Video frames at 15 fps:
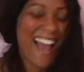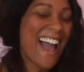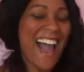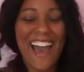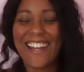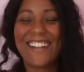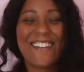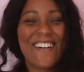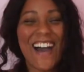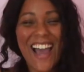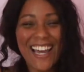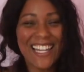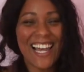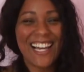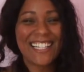I don't know.
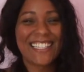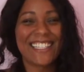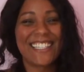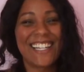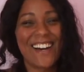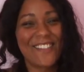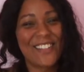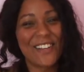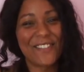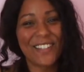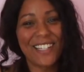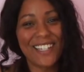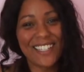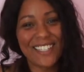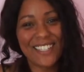I liked it. I'm
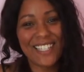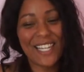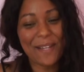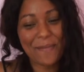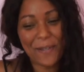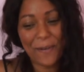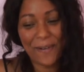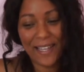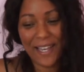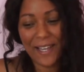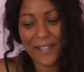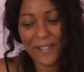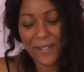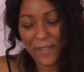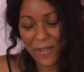definitely gonna keep doing
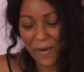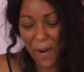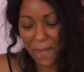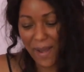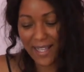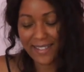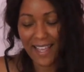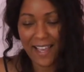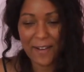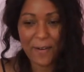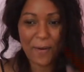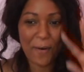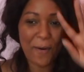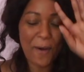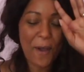it throughout my
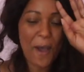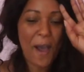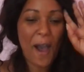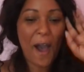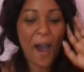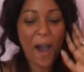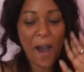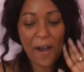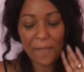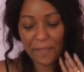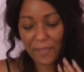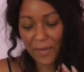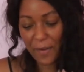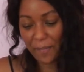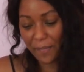cycle
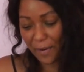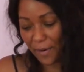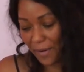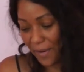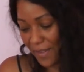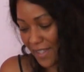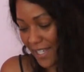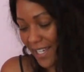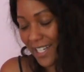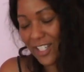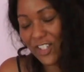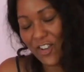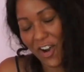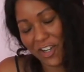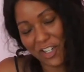um, per the
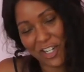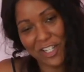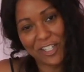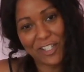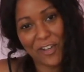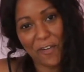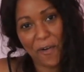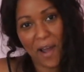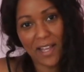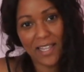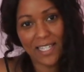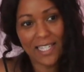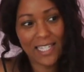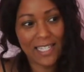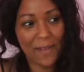instructions. So
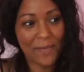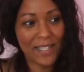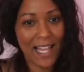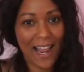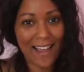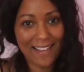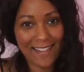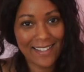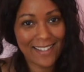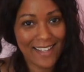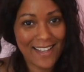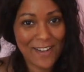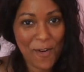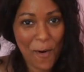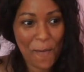this is something that I did
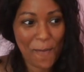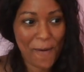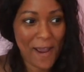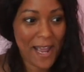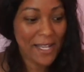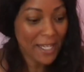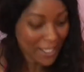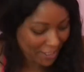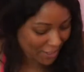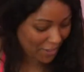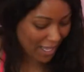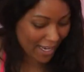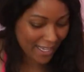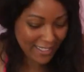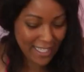incorporate. So
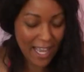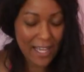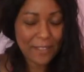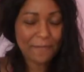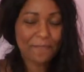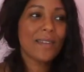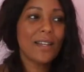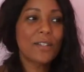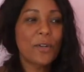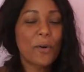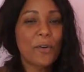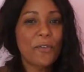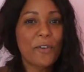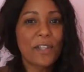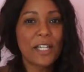like I said,
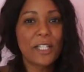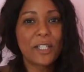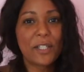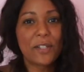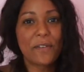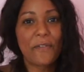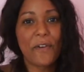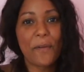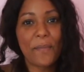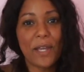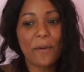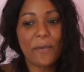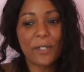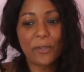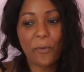total for this for
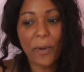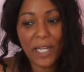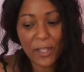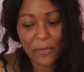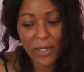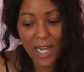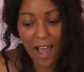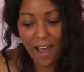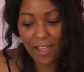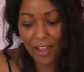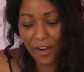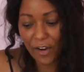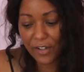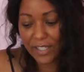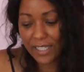me was
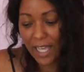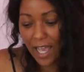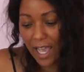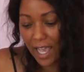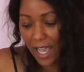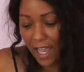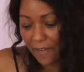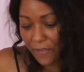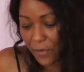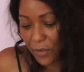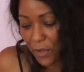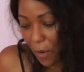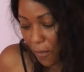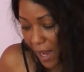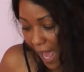$23. If you
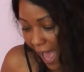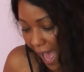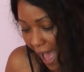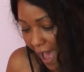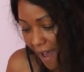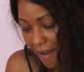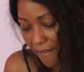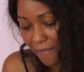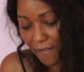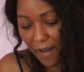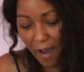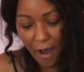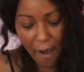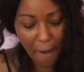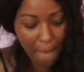don't have
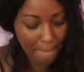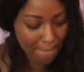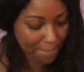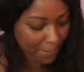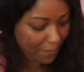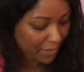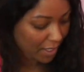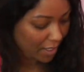um,